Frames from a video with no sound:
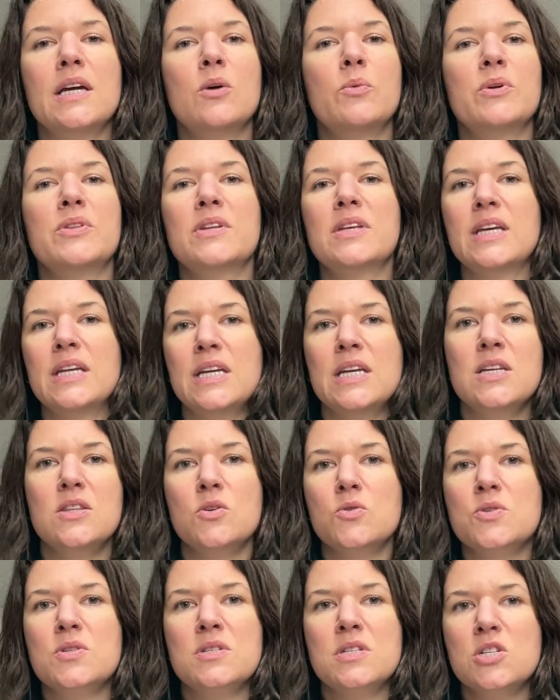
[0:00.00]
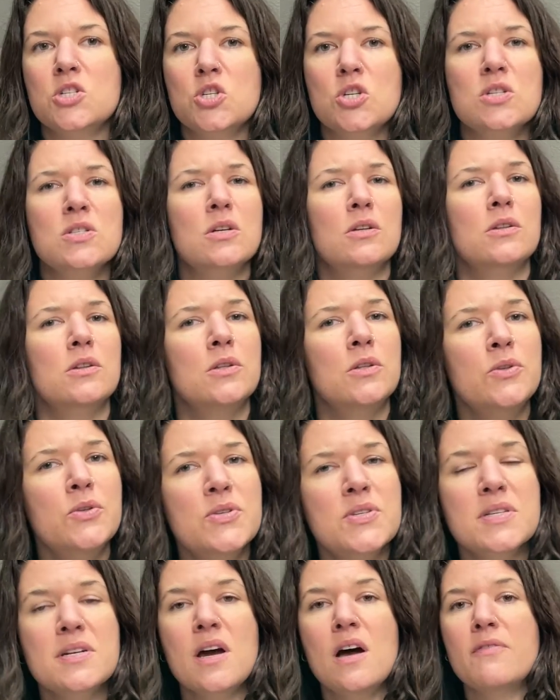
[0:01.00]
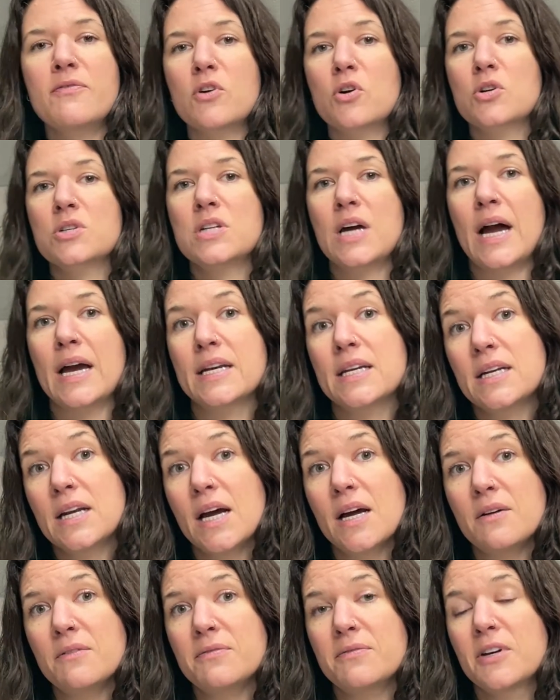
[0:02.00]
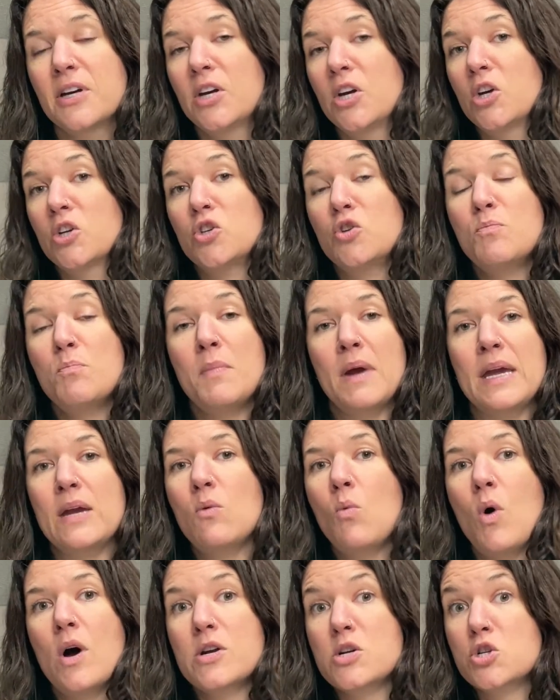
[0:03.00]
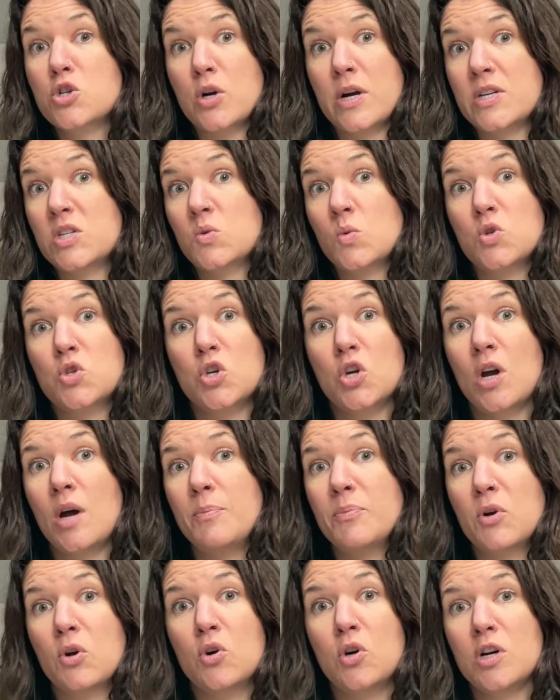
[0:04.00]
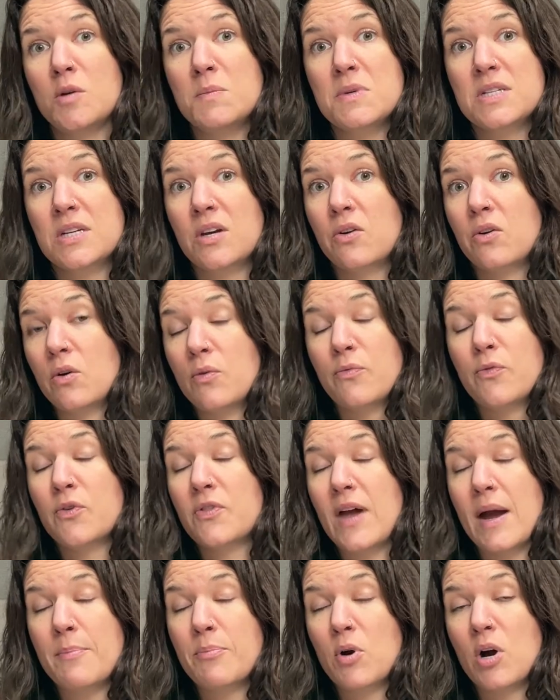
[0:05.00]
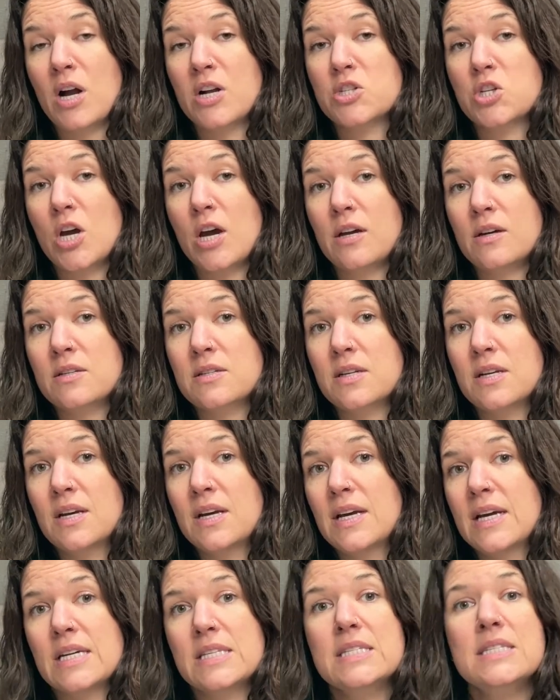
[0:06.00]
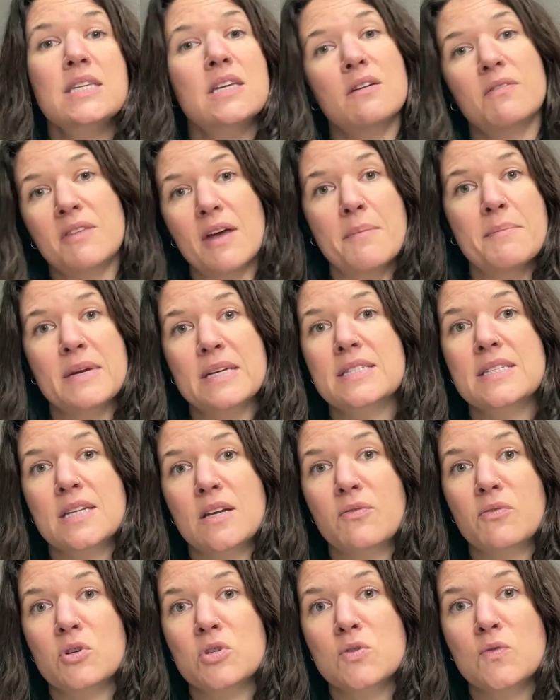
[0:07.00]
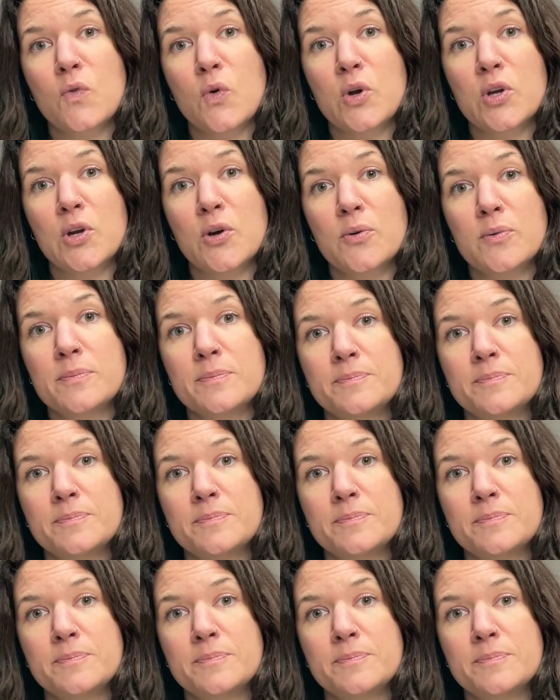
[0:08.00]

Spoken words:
with getting those stitches loose enough or tight enough. You may want to try switching up your hook material for that project and see if that makes a difference for you.